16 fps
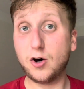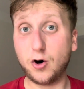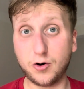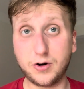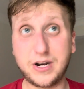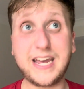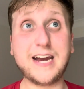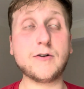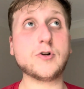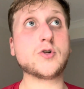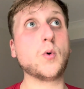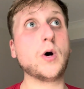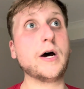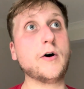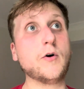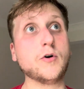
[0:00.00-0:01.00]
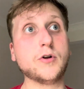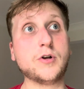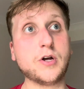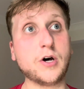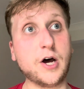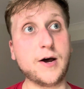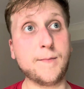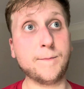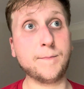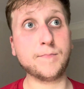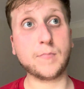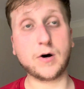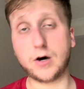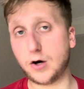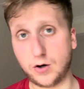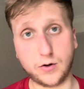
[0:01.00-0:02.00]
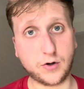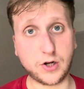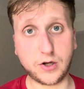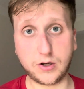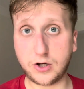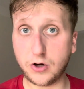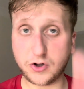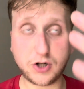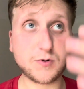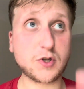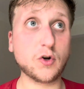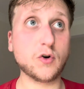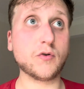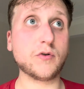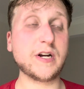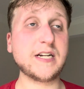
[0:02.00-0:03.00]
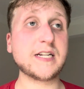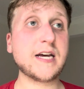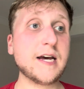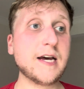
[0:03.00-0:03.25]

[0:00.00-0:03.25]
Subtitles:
on here as well on YouTube stories,